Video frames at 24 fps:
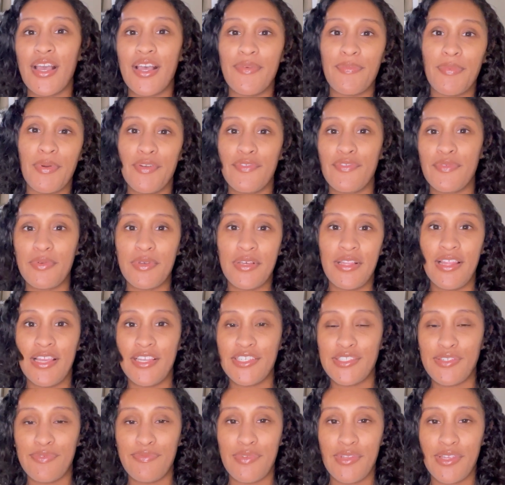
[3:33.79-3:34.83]
perfume
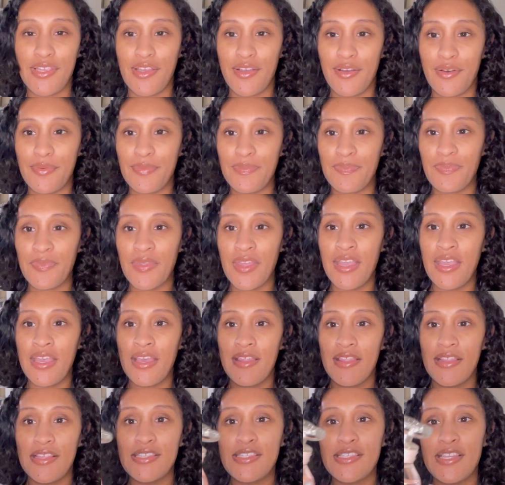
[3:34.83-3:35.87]
collection video.
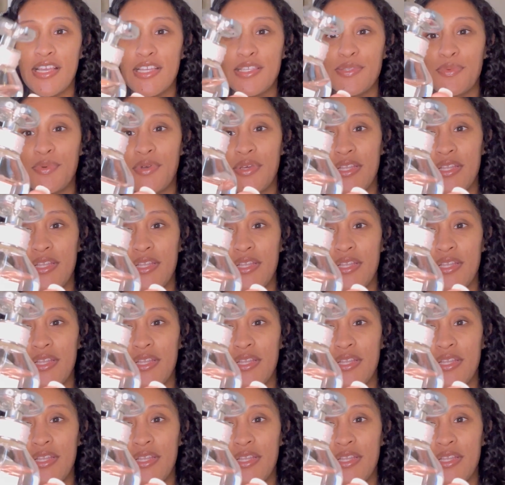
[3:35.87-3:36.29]
This next one